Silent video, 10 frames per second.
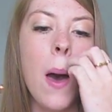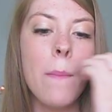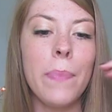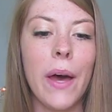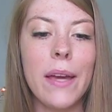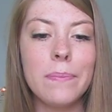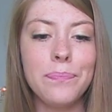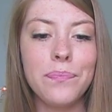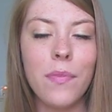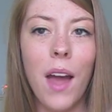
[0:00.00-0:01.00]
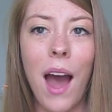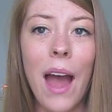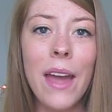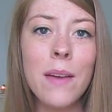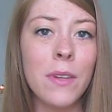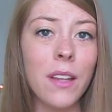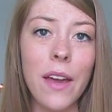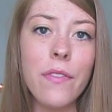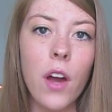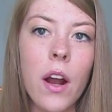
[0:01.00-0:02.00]
But I am a
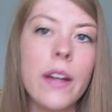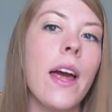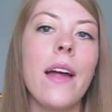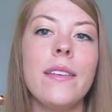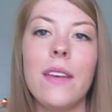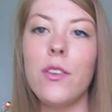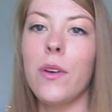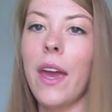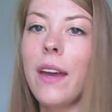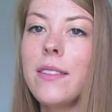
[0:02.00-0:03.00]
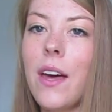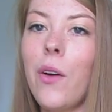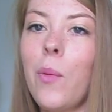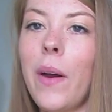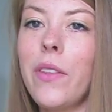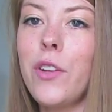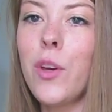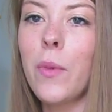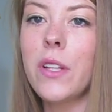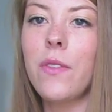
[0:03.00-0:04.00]
lifeguard, and if you can't tell by the
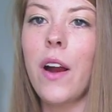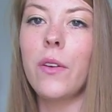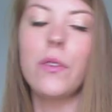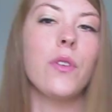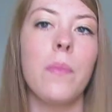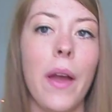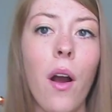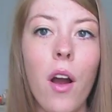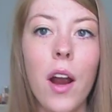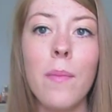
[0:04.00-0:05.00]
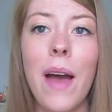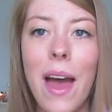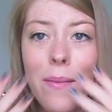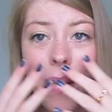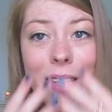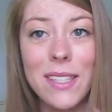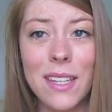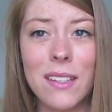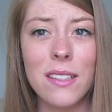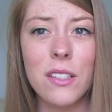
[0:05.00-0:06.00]
numerous freckles on my arm and my
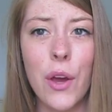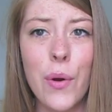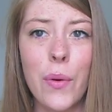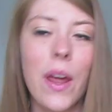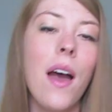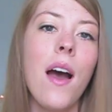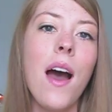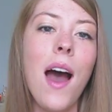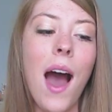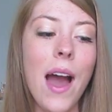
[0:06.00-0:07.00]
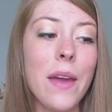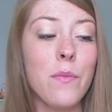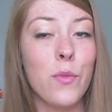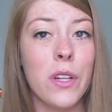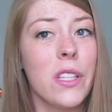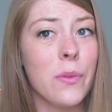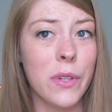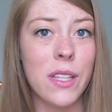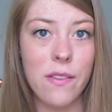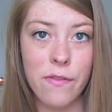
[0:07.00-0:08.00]
skin tone, I'm
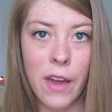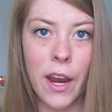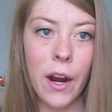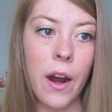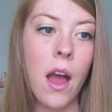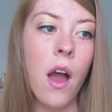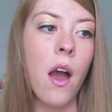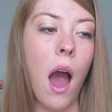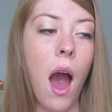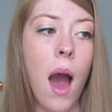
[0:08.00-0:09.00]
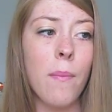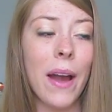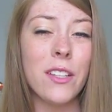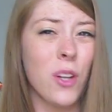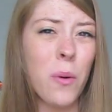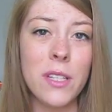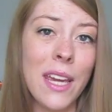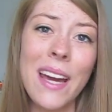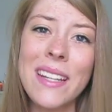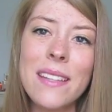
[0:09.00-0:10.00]
really fair. I don't
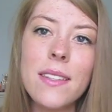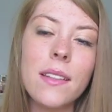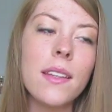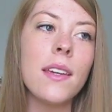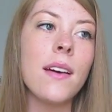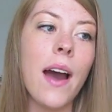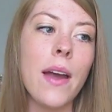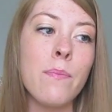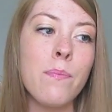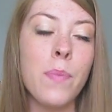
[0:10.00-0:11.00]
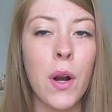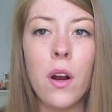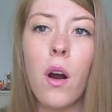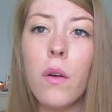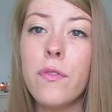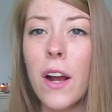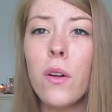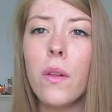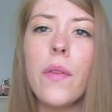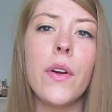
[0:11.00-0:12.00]
tan easily. I'll
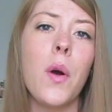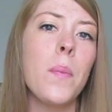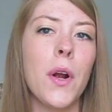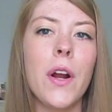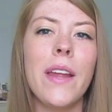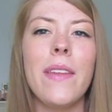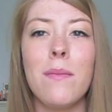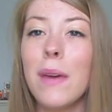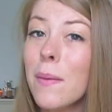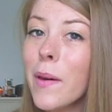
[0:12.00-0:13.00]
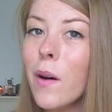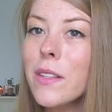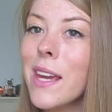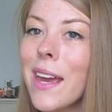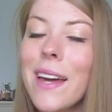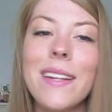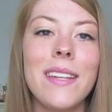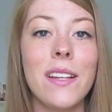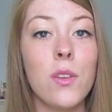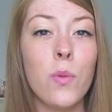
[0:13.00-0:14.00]
freckle and then I'll burn and then maybe I'll tan. It
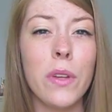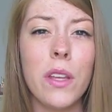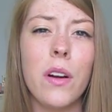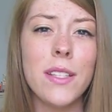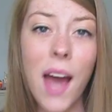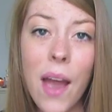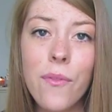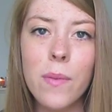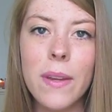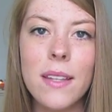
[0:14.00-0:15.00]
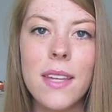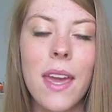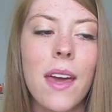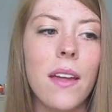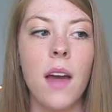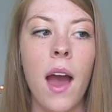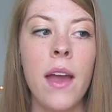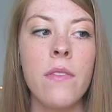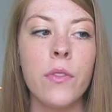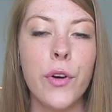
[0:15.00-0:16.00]
takes a really long time for me to tan.
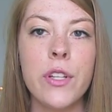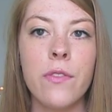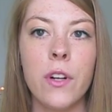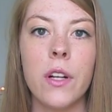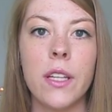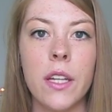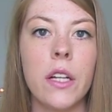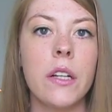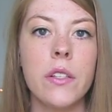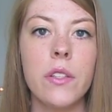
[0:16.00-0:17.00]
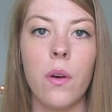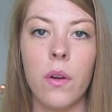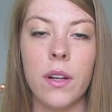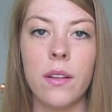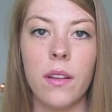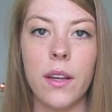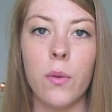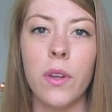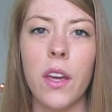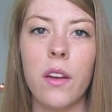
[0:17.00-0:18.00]
I've looked for years on like
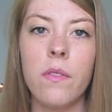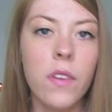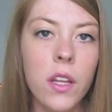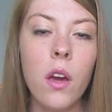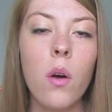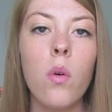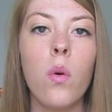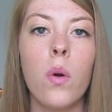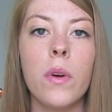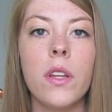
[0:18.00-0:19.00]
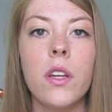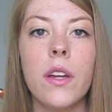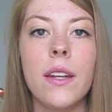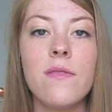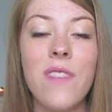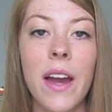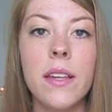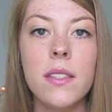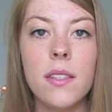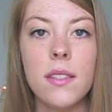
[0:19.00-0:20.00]
a really good video or a really good
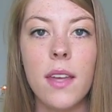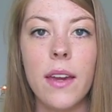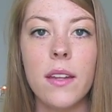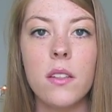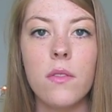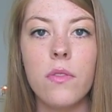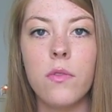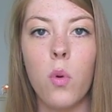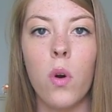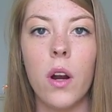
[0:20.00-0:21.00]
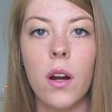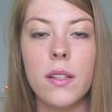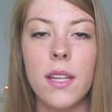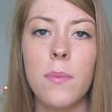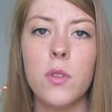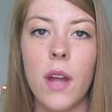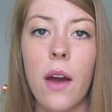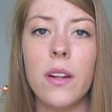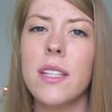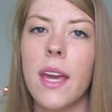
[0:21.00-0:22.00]
advice site for tips on
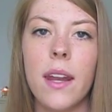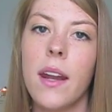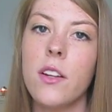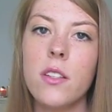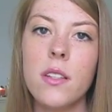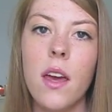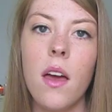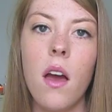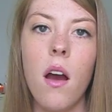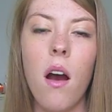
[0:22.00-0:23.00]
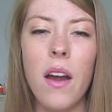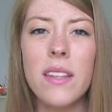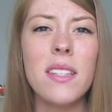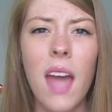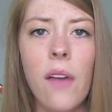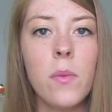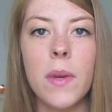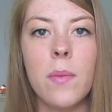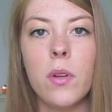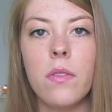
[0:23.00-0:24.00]
how to tan, and I just honestly haven't
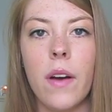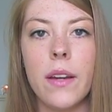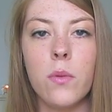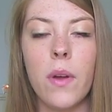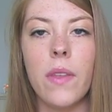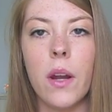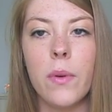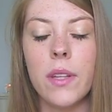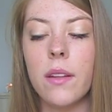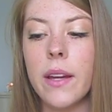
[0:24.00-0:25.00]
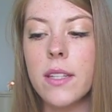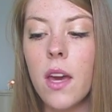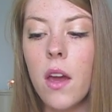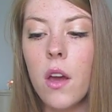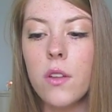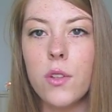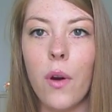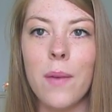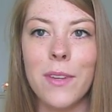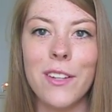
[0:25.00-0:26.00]
been able to find one that I really liked. So
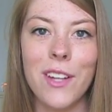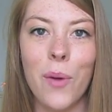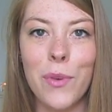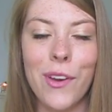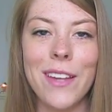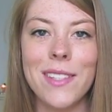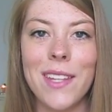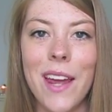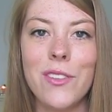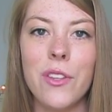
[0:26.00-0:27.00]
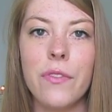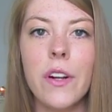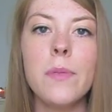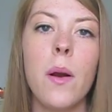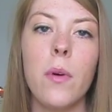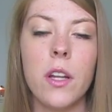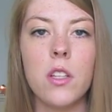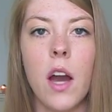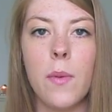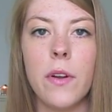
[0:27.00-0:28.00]
I'm here to help you guys today. So the first part we're going to
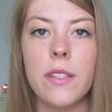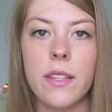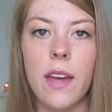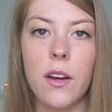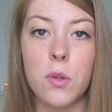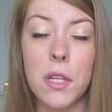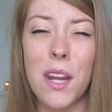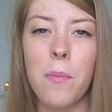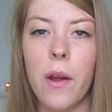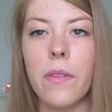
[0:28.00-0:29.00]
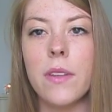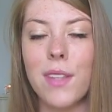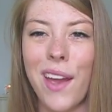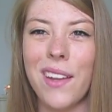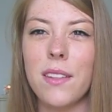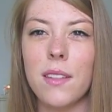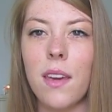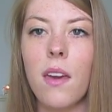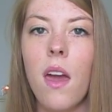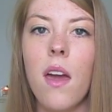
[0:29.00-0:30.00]
talk about is like the actual tanning part, and the second is
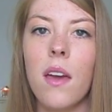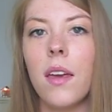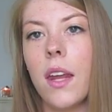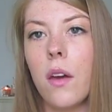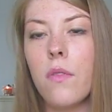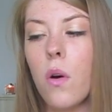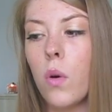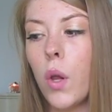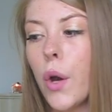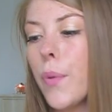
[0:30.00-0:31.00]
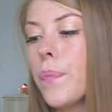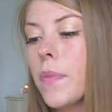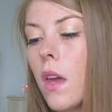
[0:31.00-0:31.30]
like getting a faux glow.